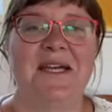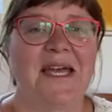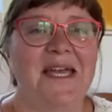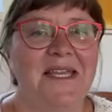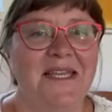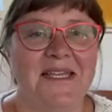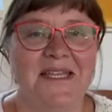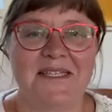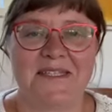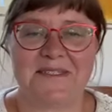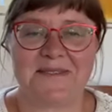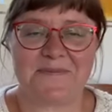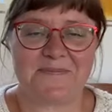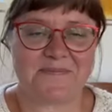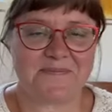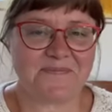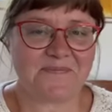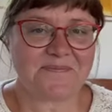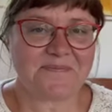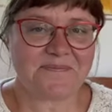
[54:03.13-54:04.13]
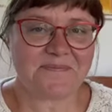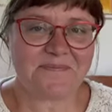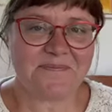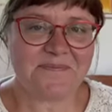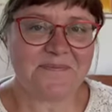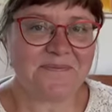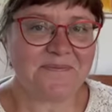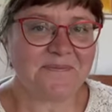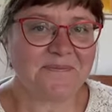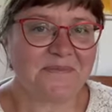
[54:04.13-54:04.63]
I guess.
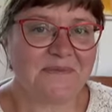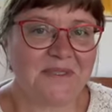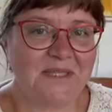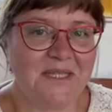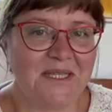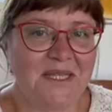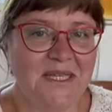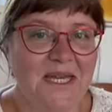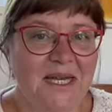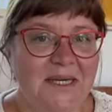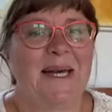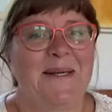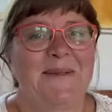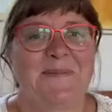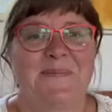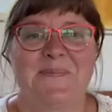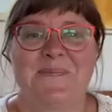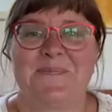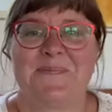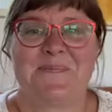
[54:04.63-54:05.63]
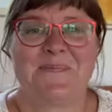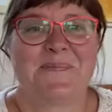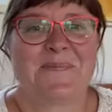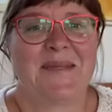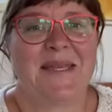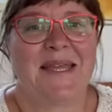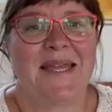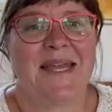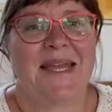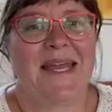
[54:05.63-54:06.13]
Yeah,
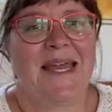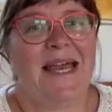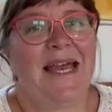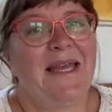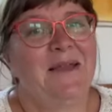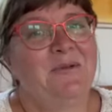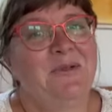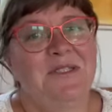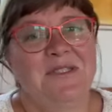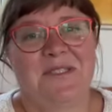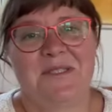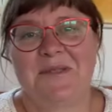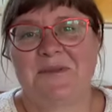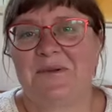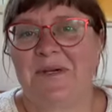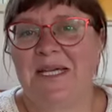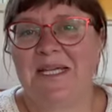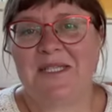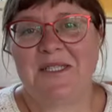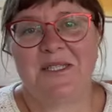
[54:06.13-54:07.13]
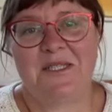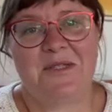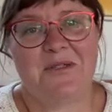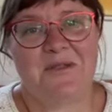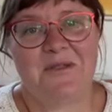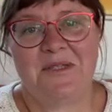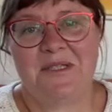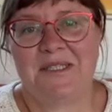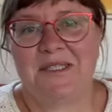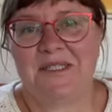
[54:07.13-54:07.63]
I was quite
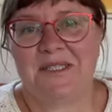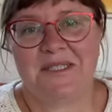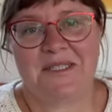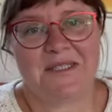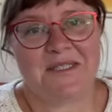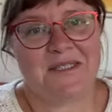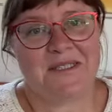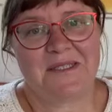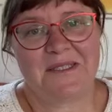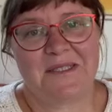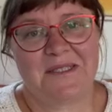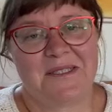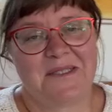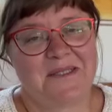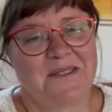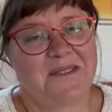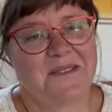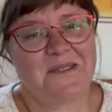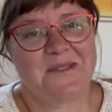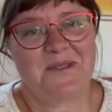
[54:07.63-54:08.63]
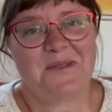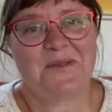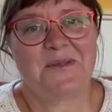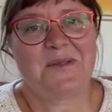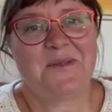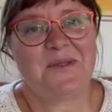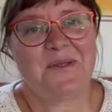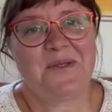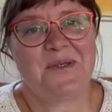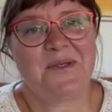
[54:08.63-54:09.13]
curious to
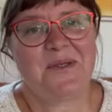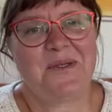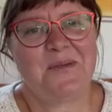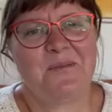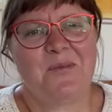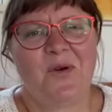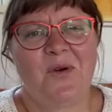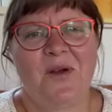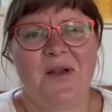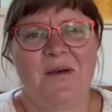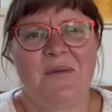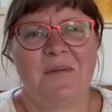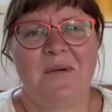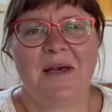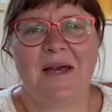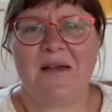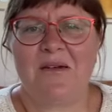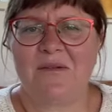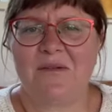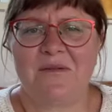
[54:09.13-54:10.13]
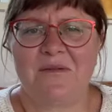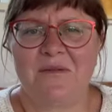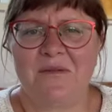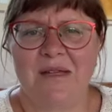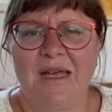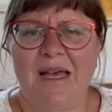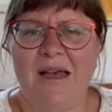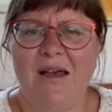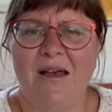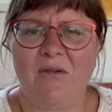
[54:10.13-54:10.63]
learn more about
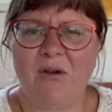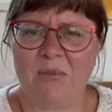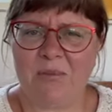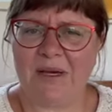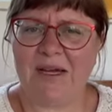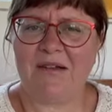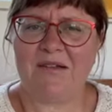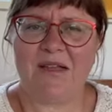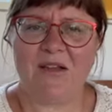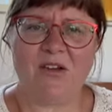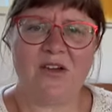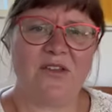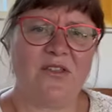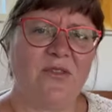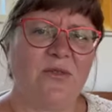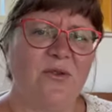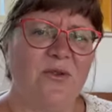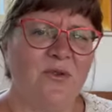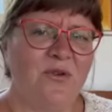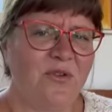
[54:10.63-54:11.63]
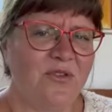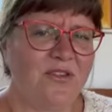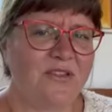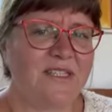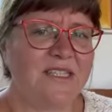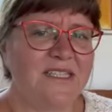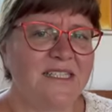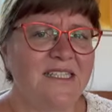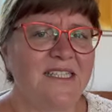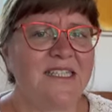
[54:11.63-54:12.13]
how about
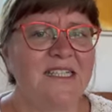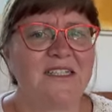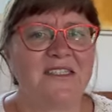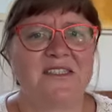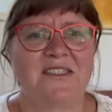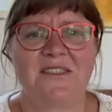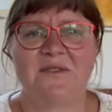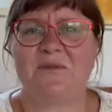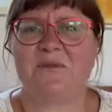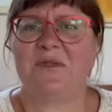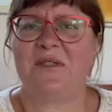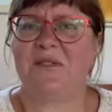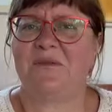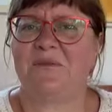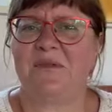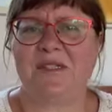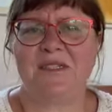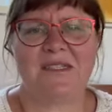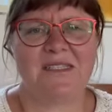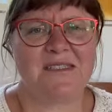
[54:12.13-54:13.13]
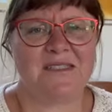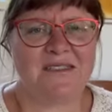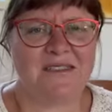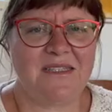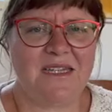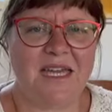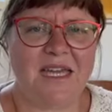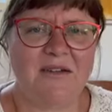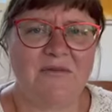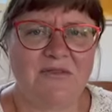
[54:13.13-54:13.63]
earthly knitters. What is
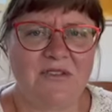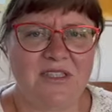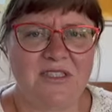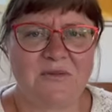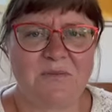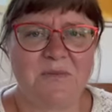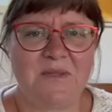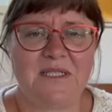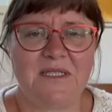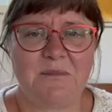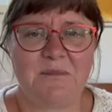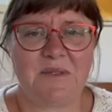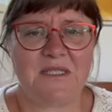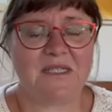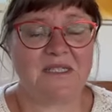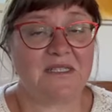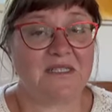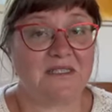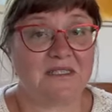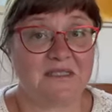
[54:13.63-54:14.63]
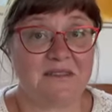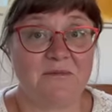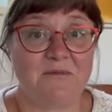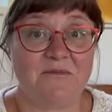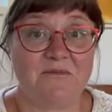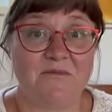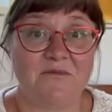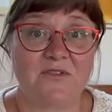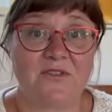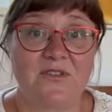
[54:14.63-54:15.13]
the average speed? Because
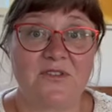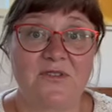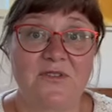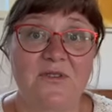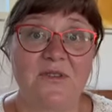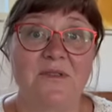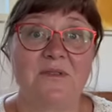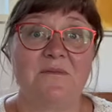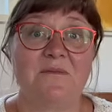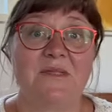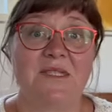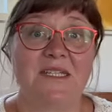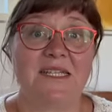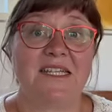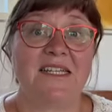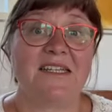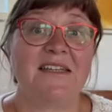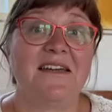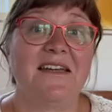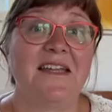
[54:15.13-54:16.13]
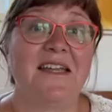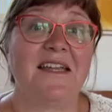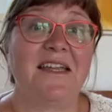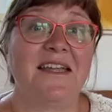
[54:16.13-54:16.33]
for certain we cannot